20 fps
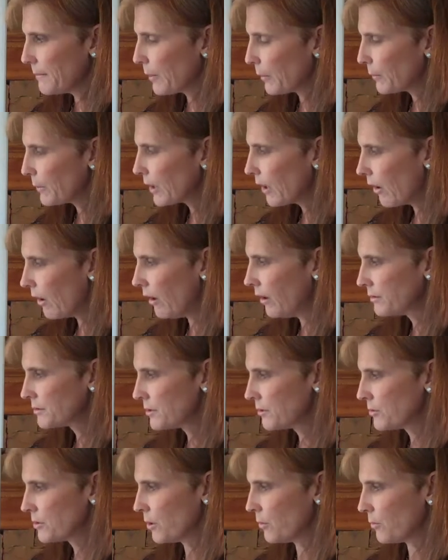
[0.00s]
but we
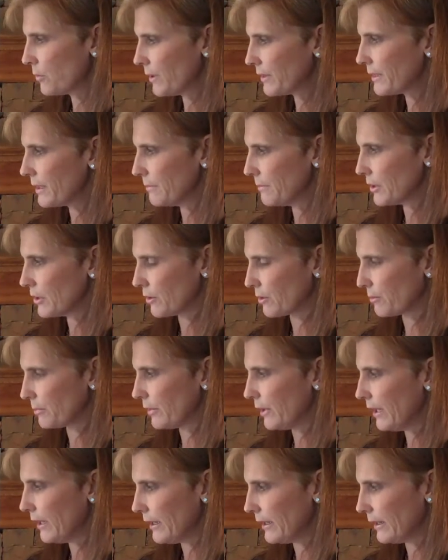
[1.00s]
also don't want them in your
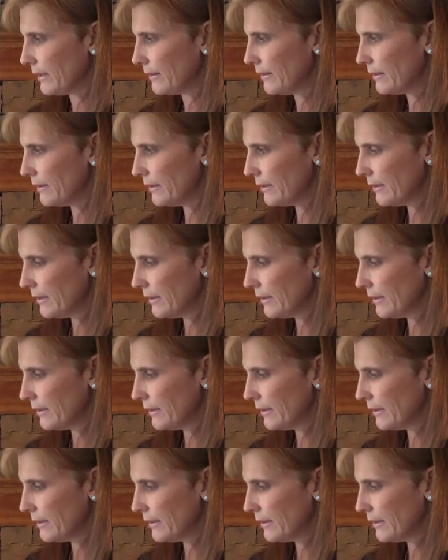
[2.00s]
blood